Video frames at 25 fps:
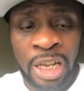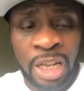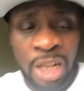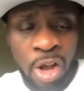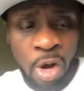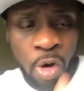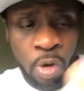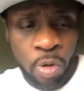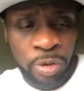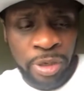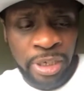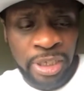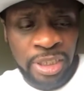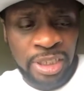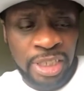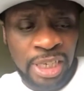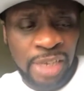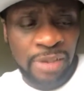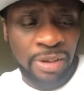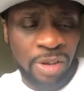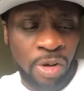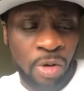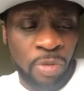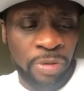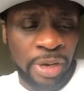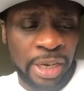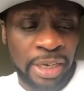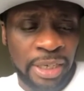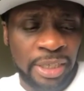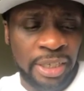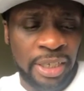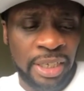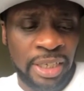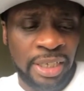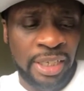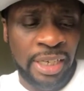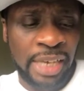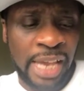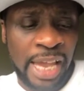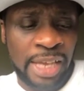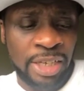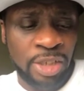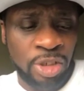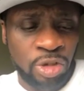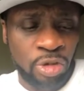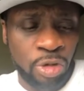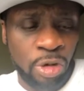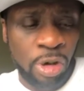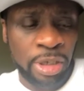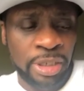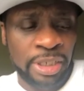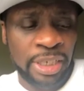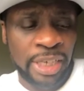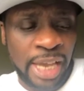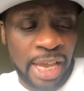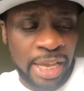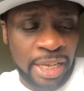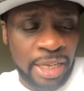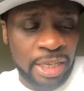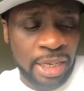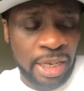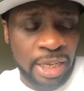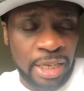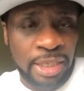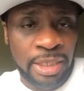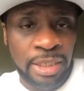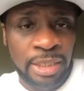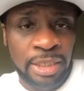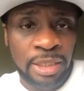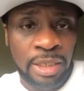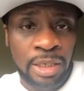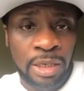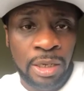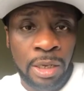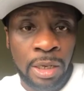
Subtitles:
Oh, he's getting all right. He has drugs. He got a gun.